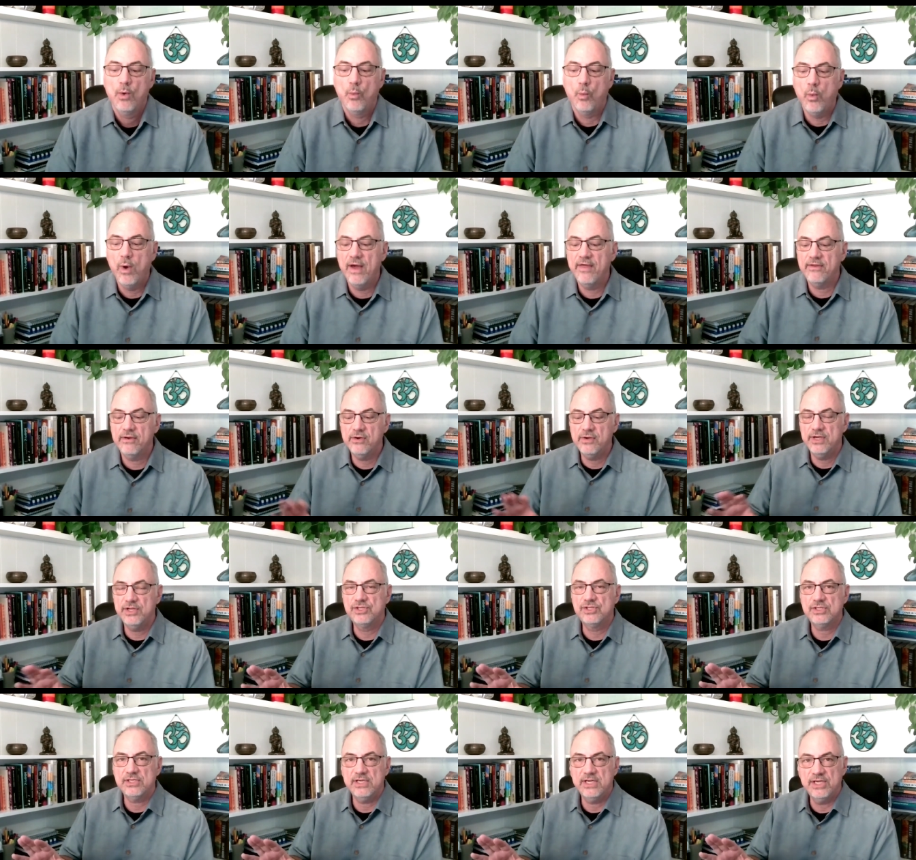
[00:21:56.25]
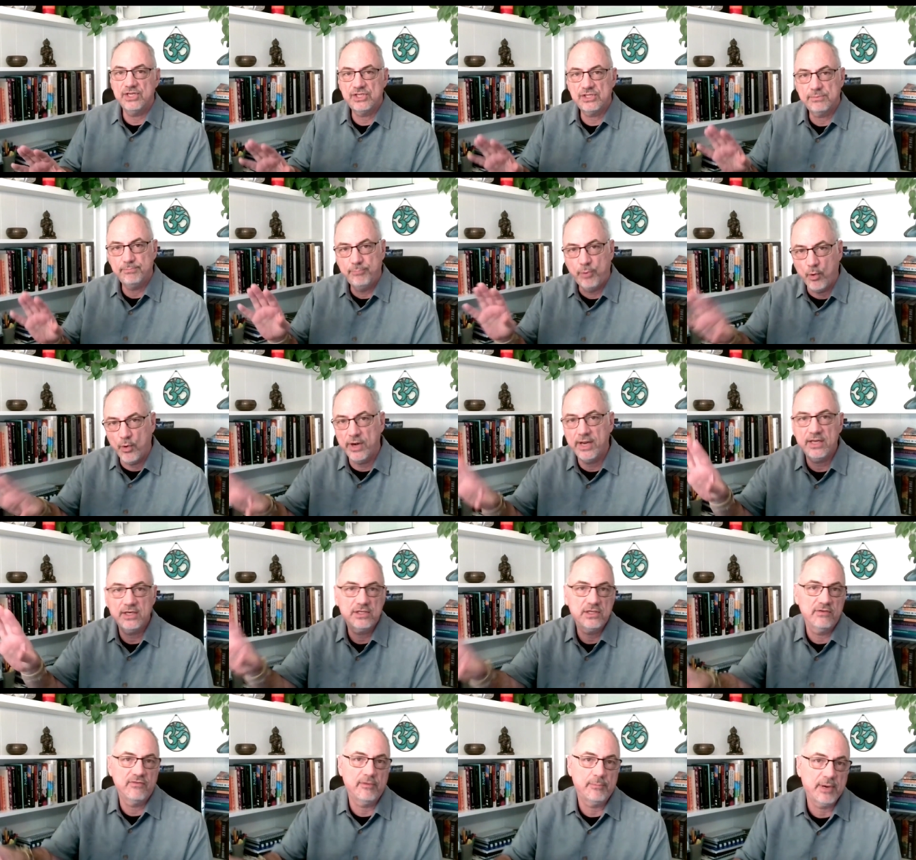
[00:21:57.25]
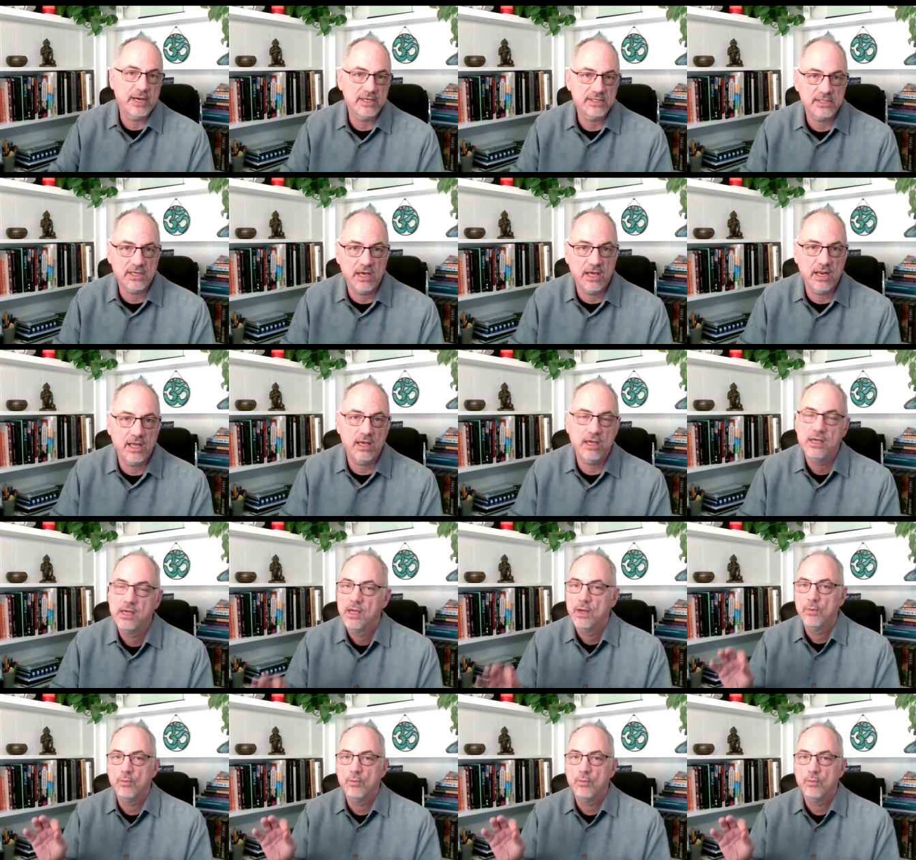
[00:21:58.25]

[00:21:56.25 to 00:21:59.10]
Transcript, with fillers: whether it's it's pointing to vipassana